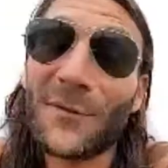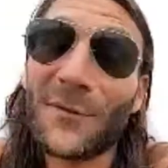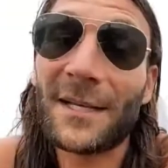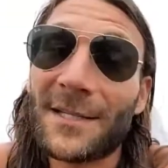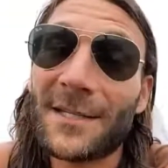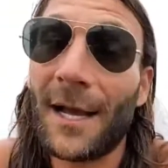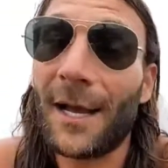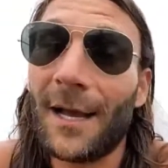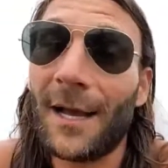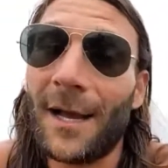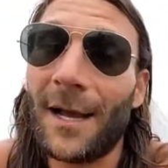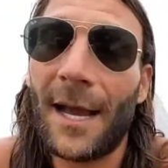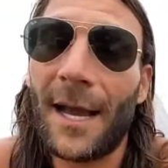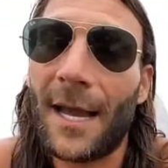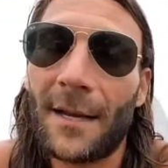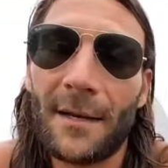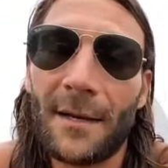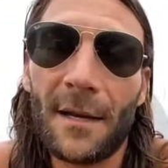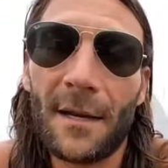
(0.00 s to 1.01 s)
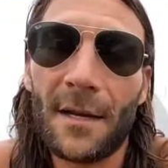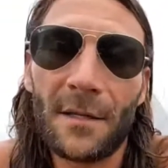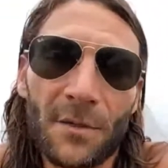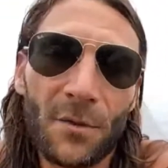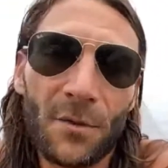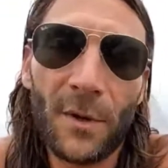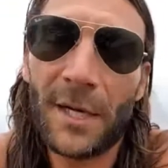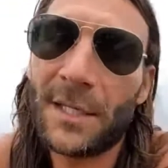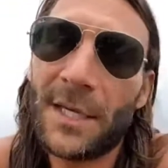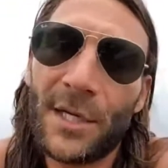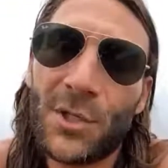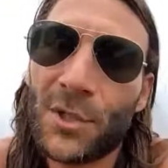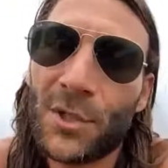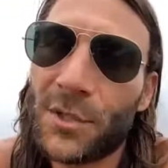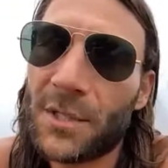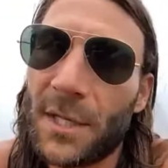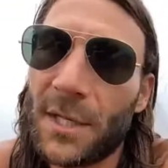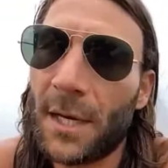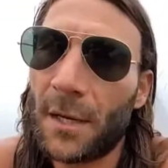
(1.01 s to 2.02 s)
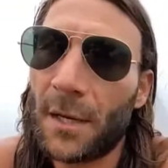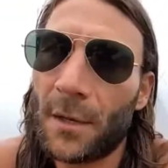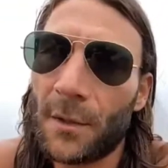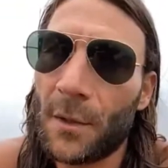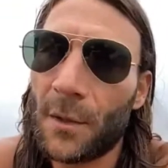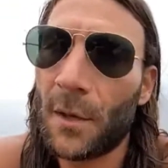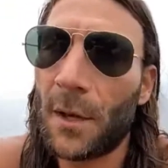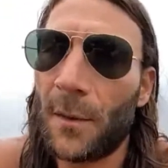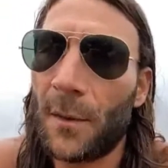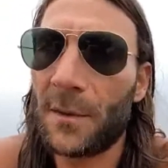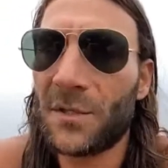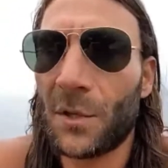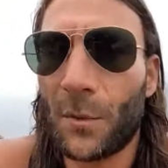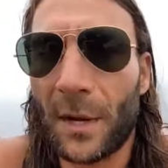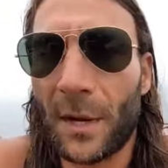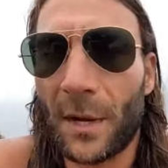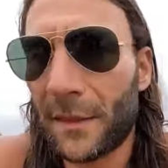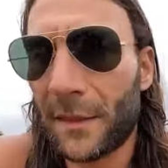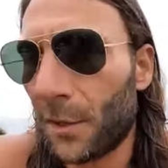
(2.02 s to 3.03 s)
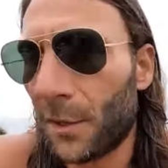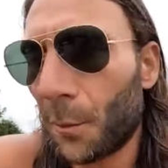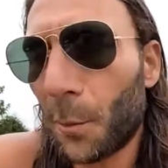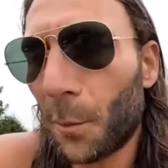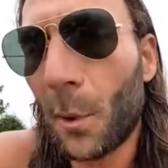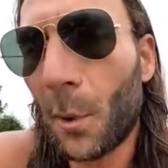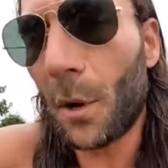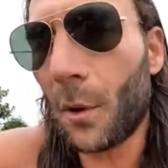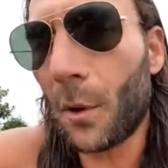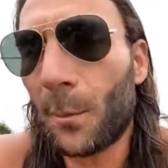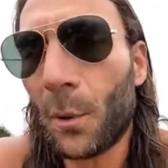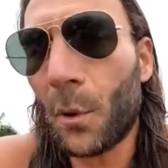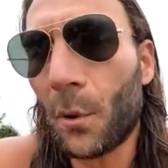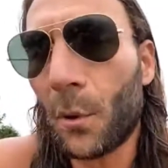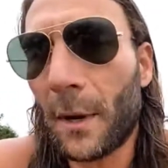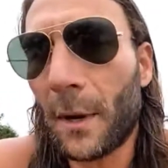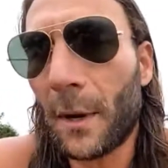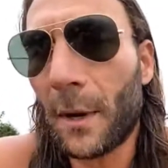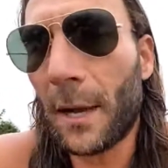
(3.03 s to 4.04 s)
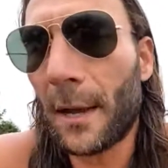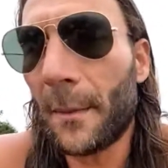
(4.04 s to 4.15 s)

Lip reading: I had great teachers there. It's a great theater program